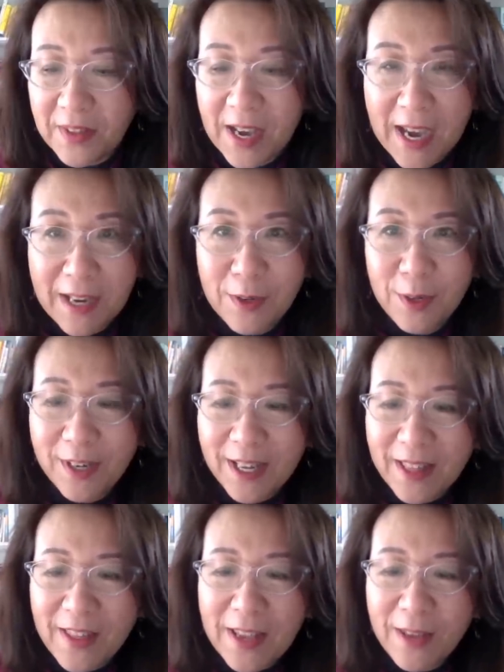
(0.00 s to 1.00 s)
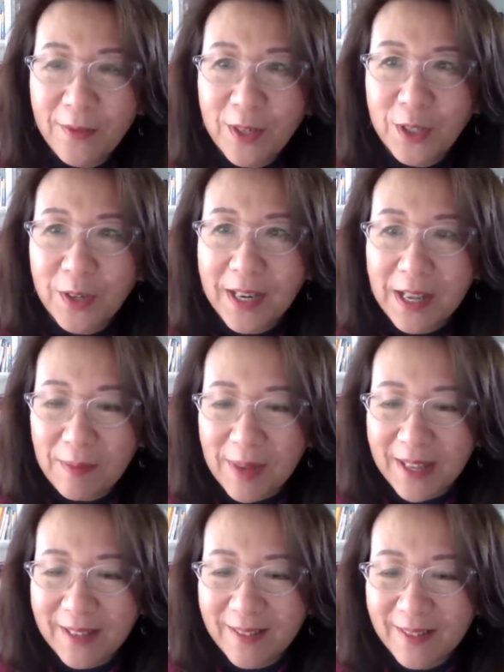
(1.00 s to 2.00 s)
Hi, Courtney. Thank you for joining
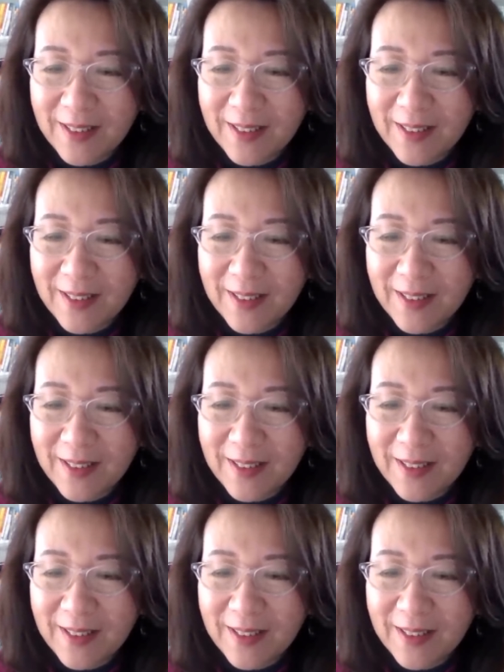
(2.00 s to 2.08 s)
me.